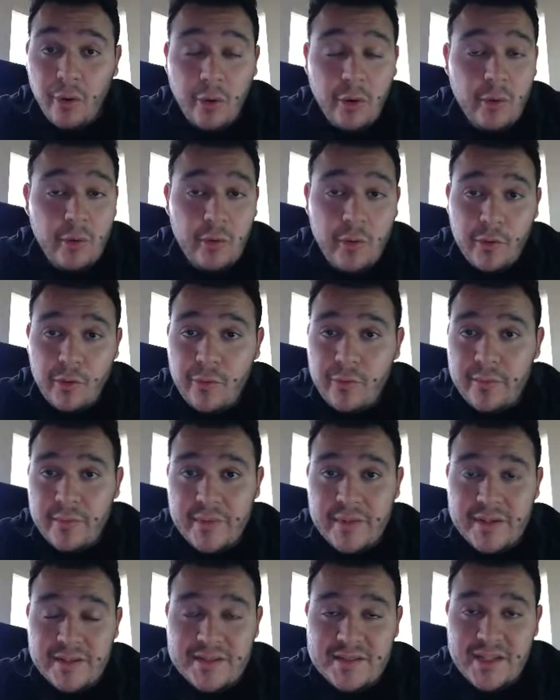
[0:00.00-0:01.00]
all over
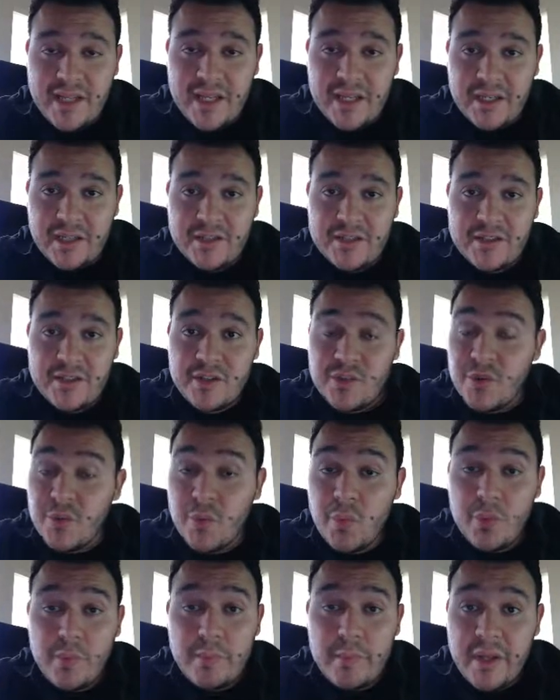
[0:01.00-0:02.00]
the stage. You
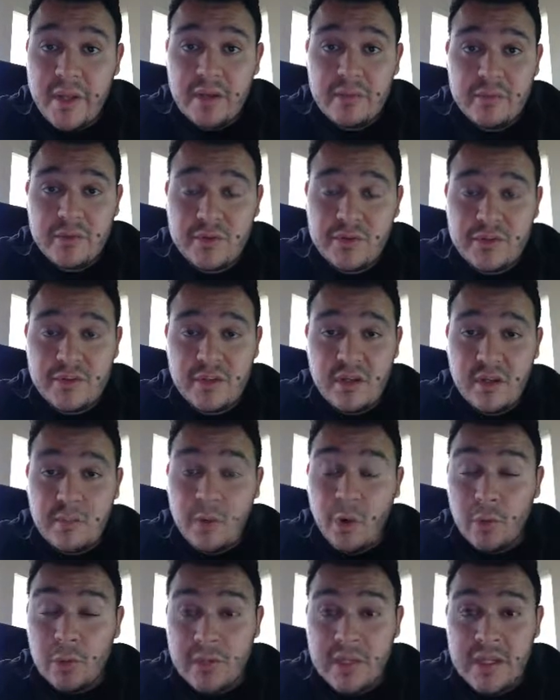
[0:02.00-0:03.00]
won't be able to see them
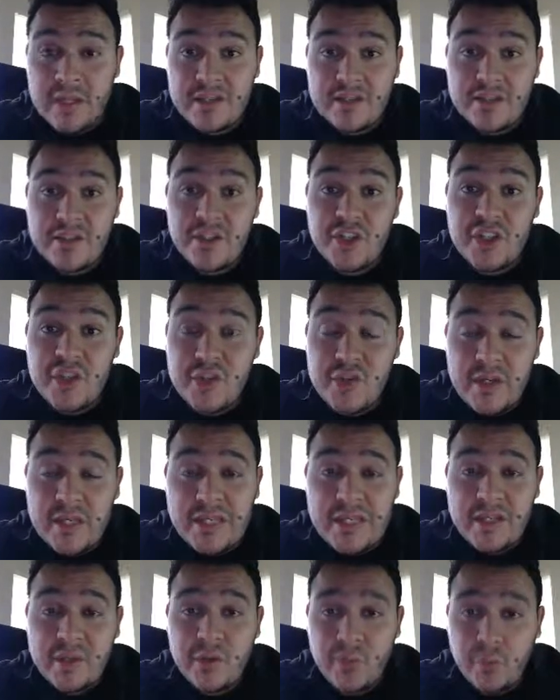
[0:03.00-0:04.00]
unless you
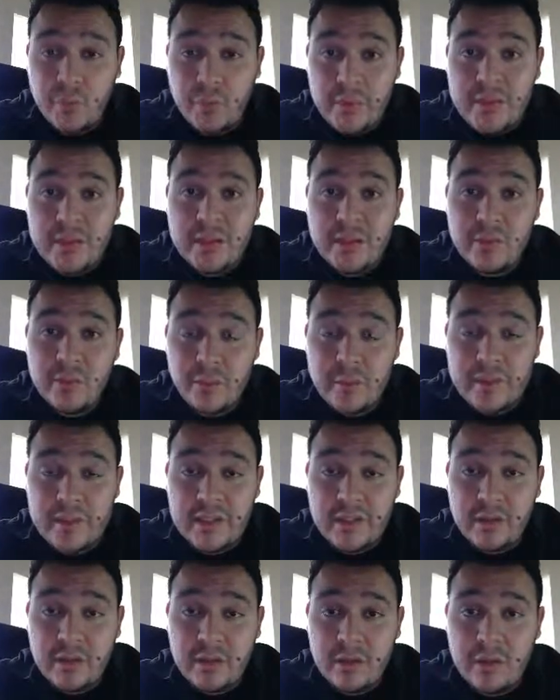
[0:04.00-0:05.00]
get
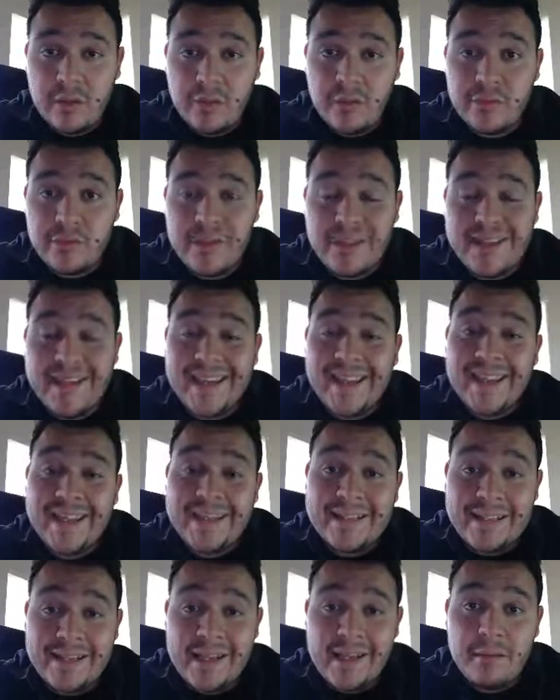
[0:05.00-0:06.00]
really close
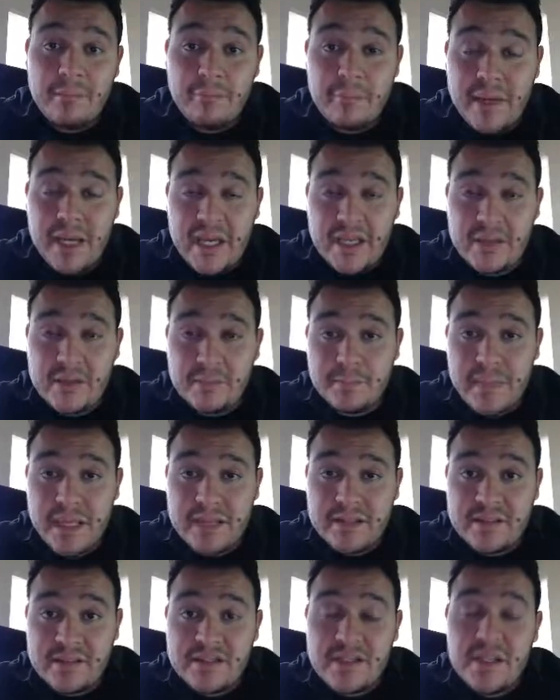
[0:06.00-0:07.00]
and the hidden
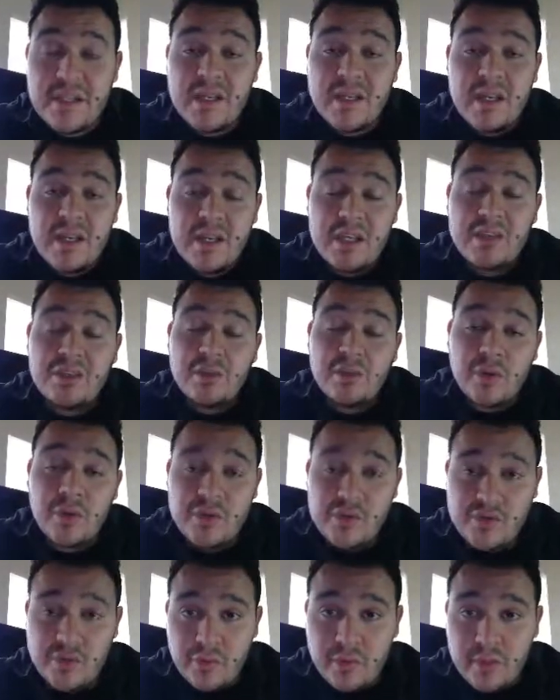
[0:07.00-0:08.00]
passage is
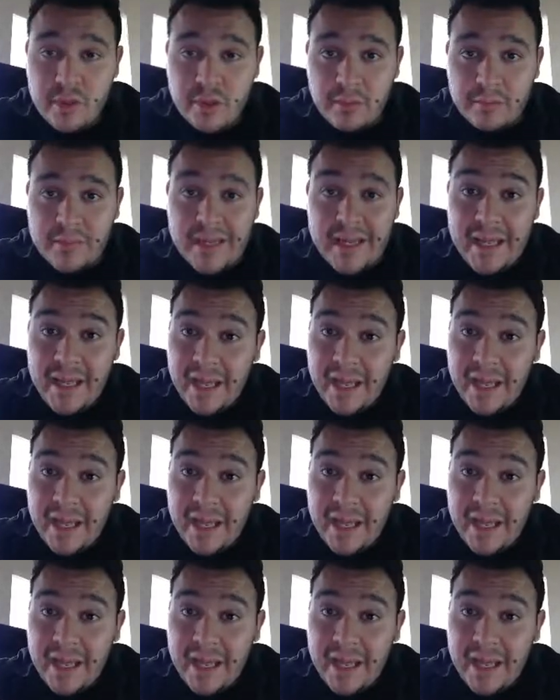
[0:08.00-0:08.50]
gonna show up.